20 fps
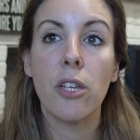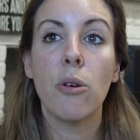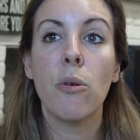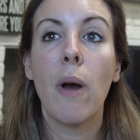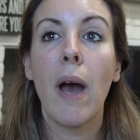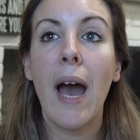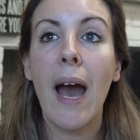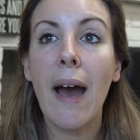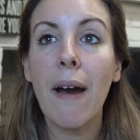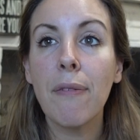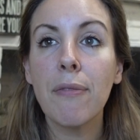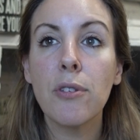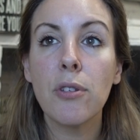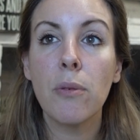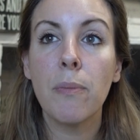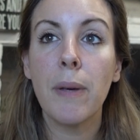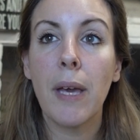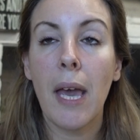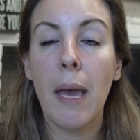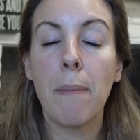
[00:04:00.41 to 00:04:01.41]
You have
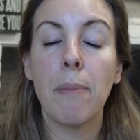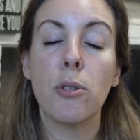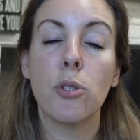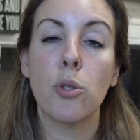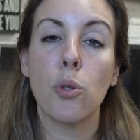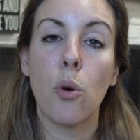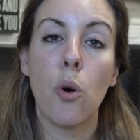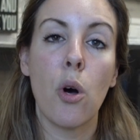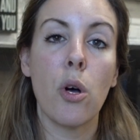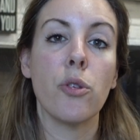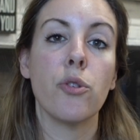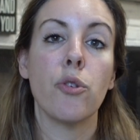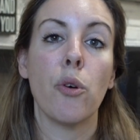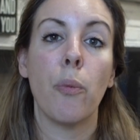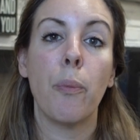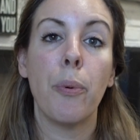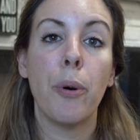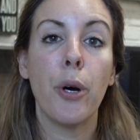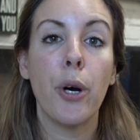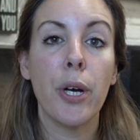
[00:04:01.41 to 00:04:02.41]
to be able to
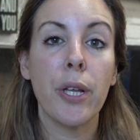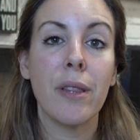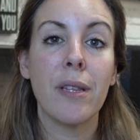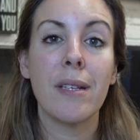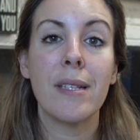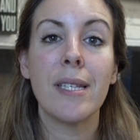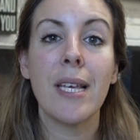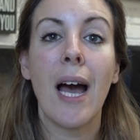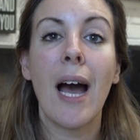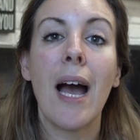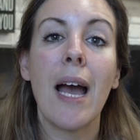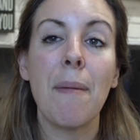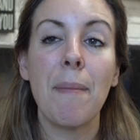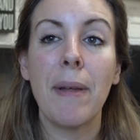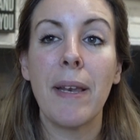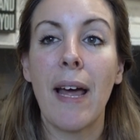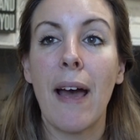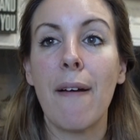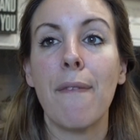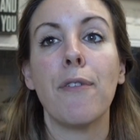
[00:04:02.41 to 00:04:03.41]
also put the time
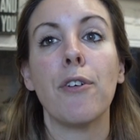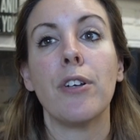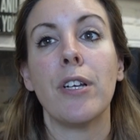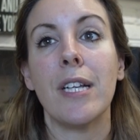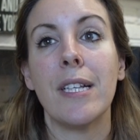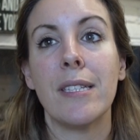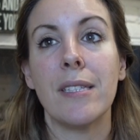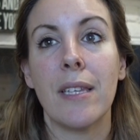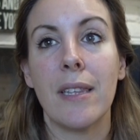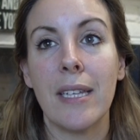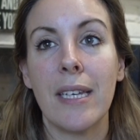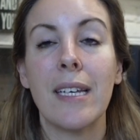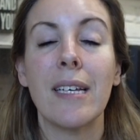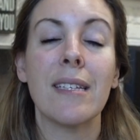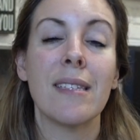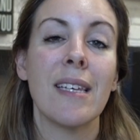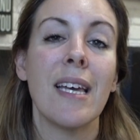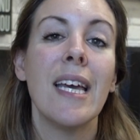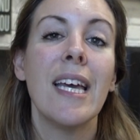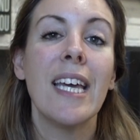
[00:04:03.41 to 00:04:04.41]
and effort into
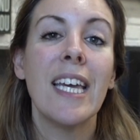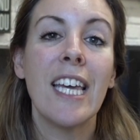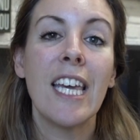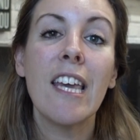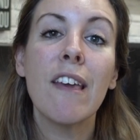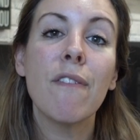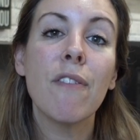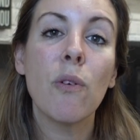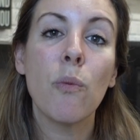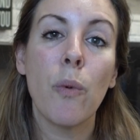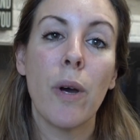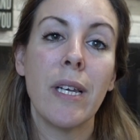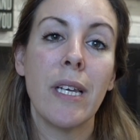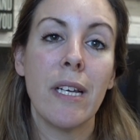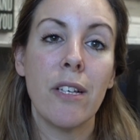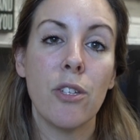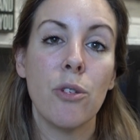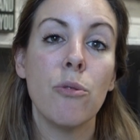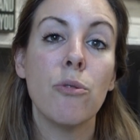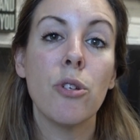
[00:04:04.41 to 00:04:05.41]
things, even
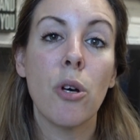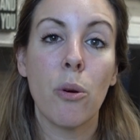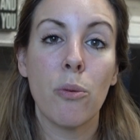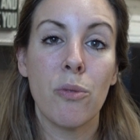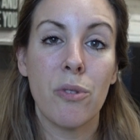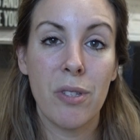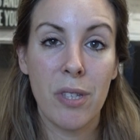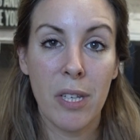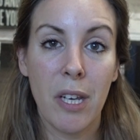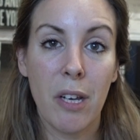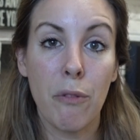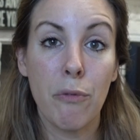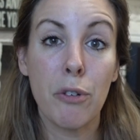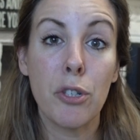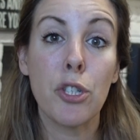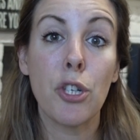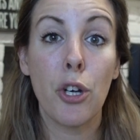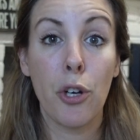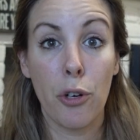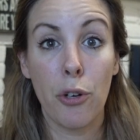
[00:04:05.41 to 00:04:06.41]
when you don't see a
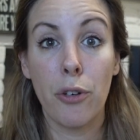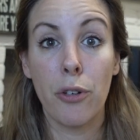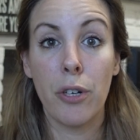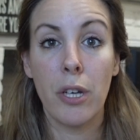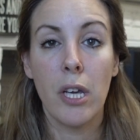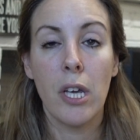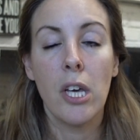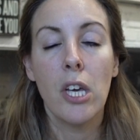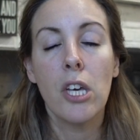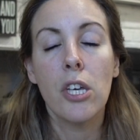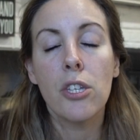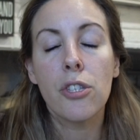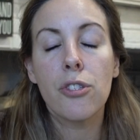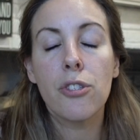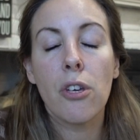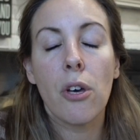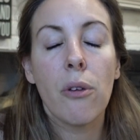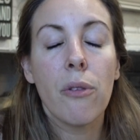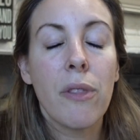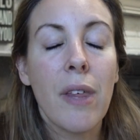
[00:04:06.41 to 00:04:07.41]
return.
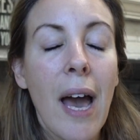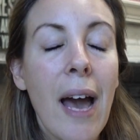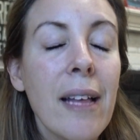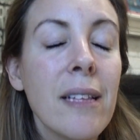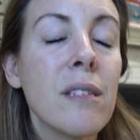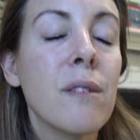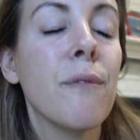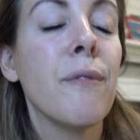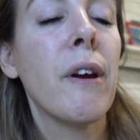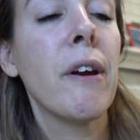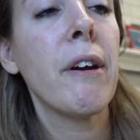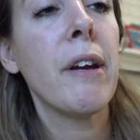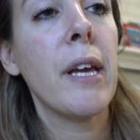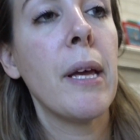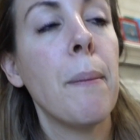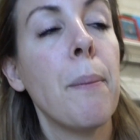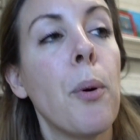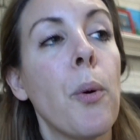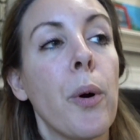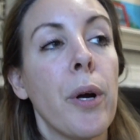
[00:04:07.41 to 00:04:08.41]
So that's very
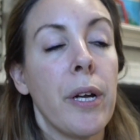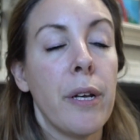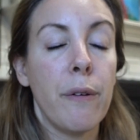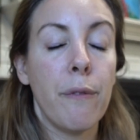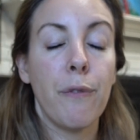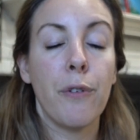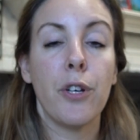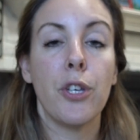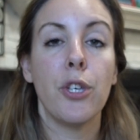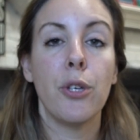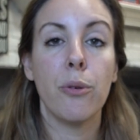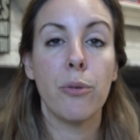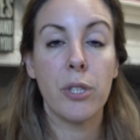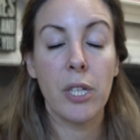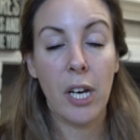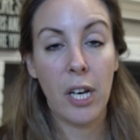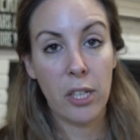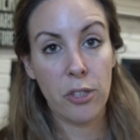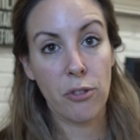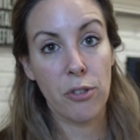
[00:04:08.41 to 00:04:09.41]
important for you
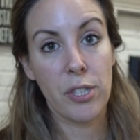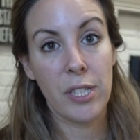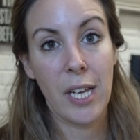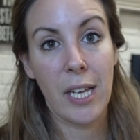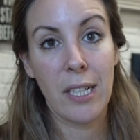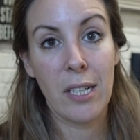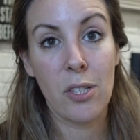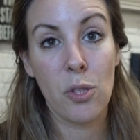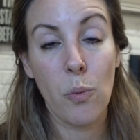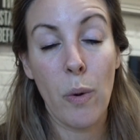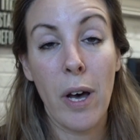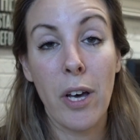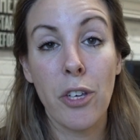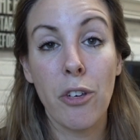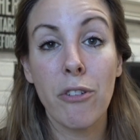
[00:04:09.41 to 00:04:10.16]
to understand as well.